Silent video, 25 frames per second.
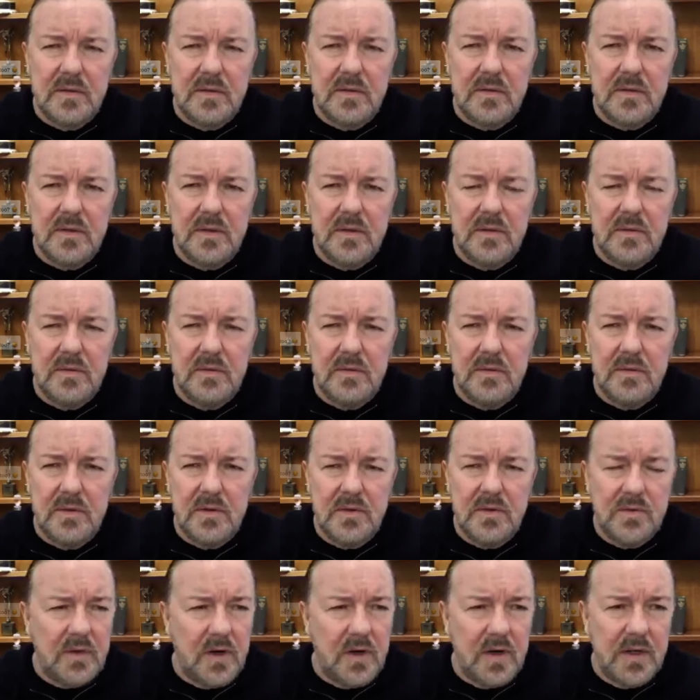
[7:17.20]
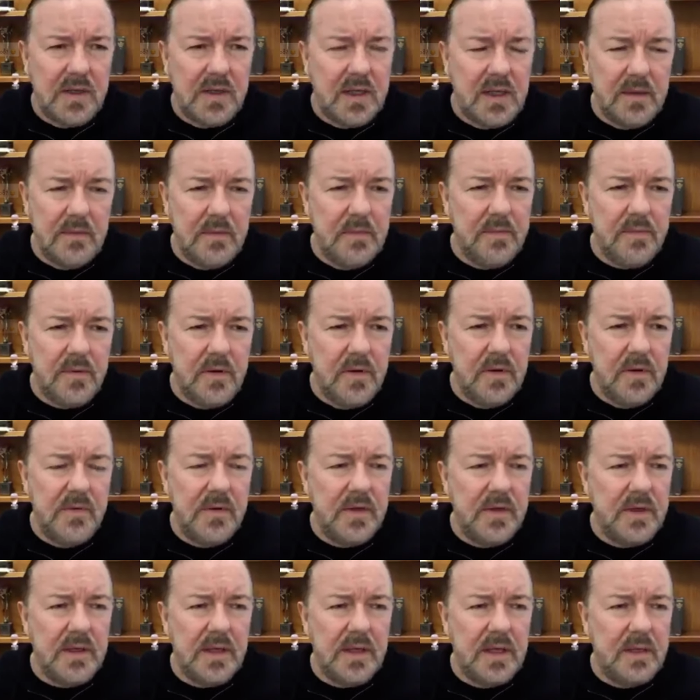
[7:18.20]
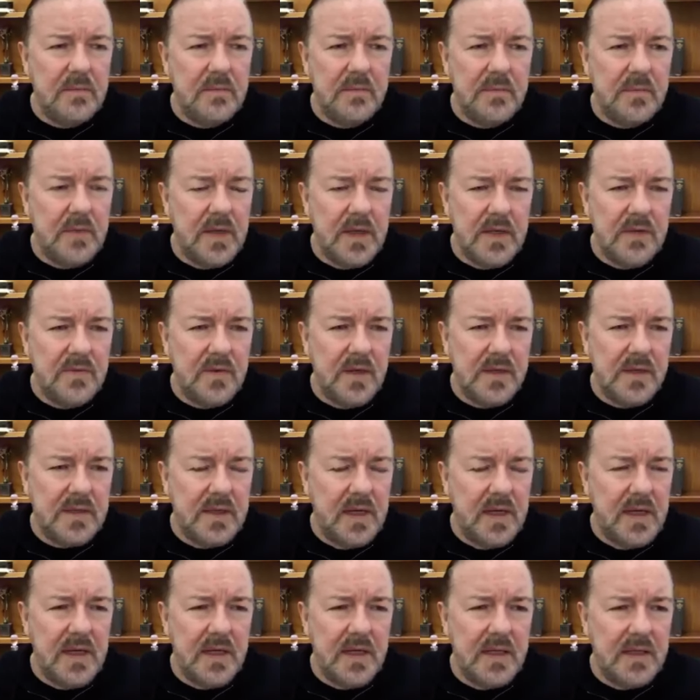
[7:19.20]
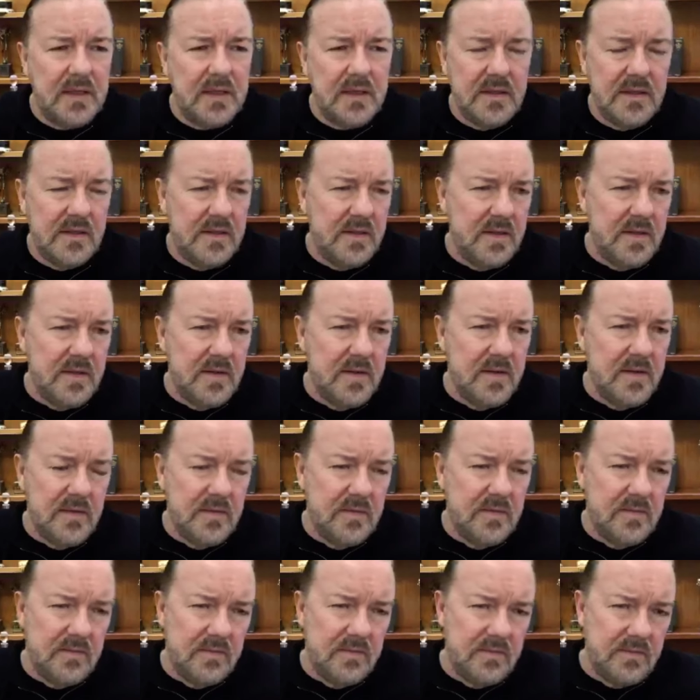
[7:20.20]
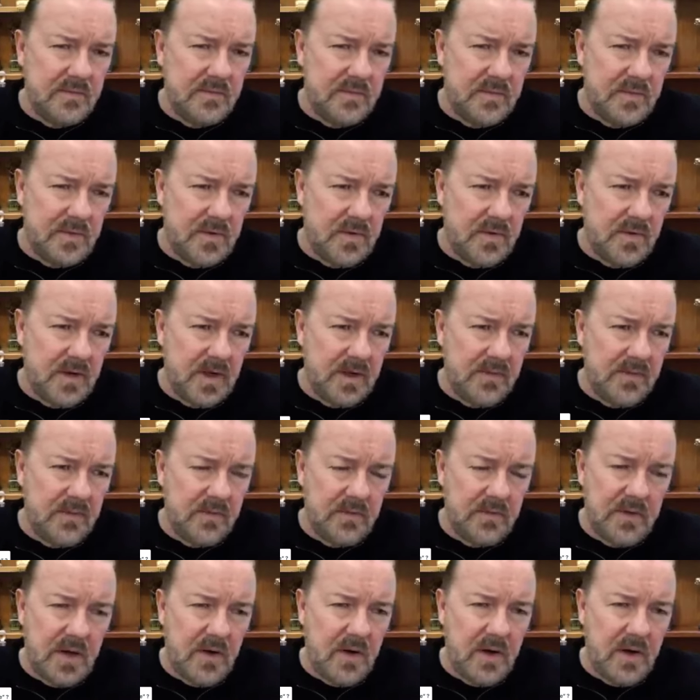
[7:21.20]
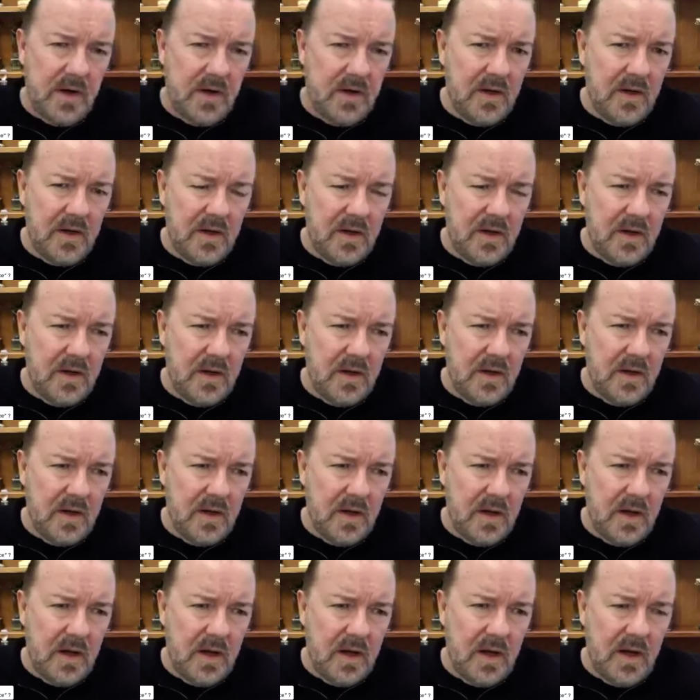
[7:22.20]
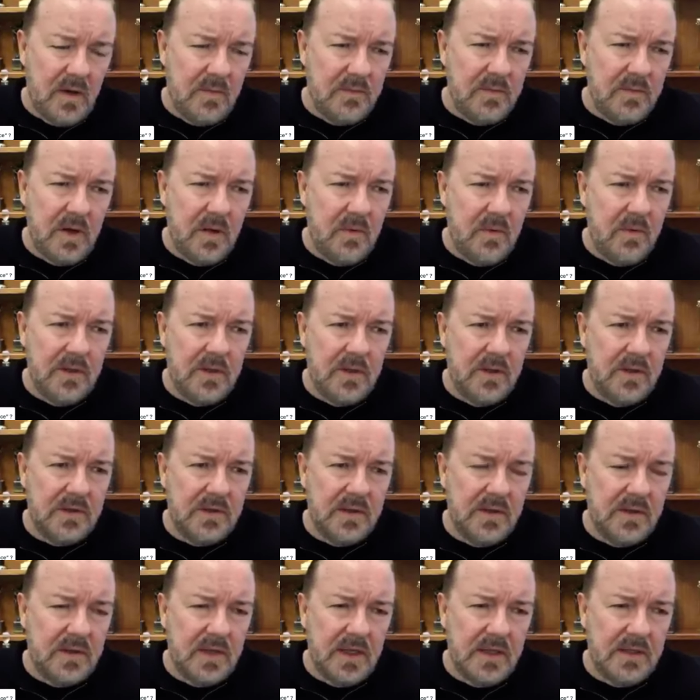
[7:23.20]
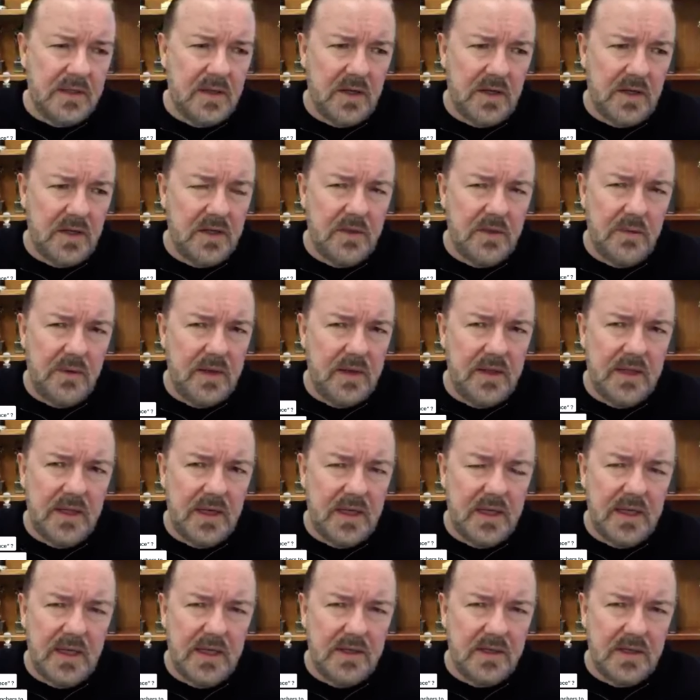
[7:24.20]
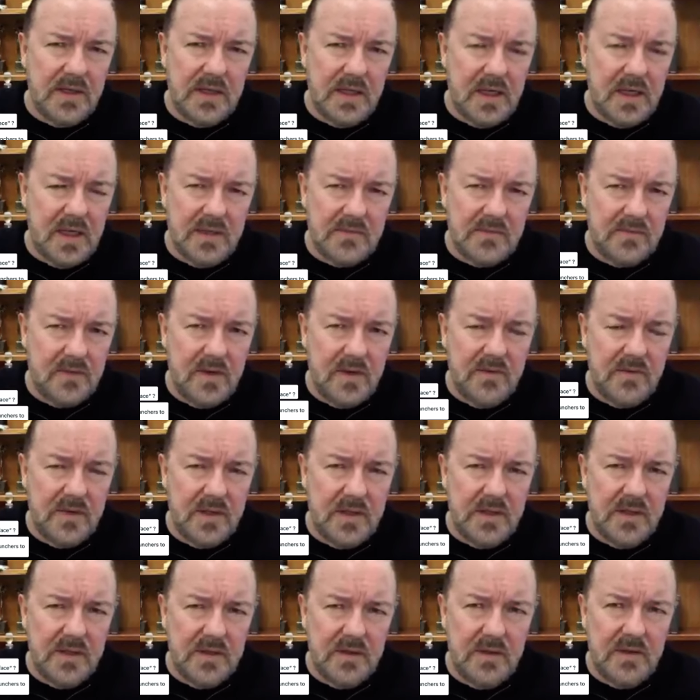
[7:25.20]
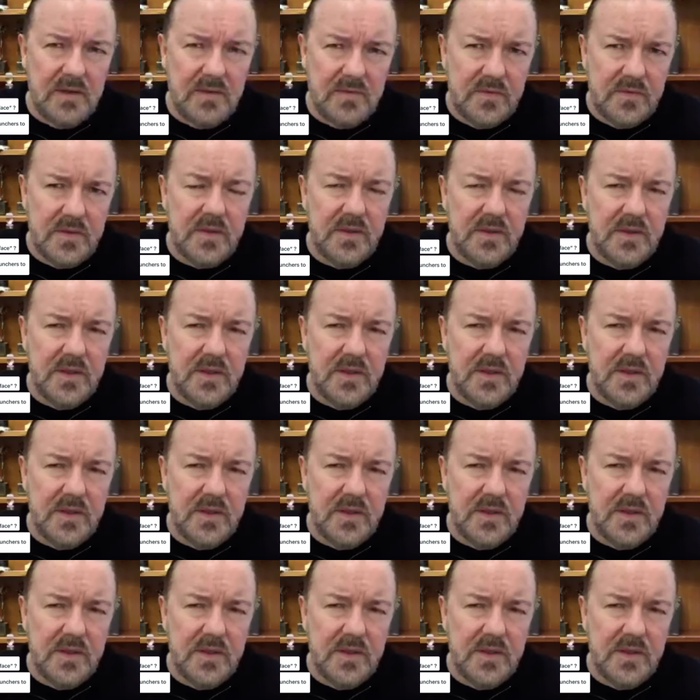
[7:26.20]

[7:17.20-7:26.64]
you know, you try and keep improving, keep interest in it, and you're grateful. No, I'm not one of those that thinks I can do anything and it just lasts forever. You have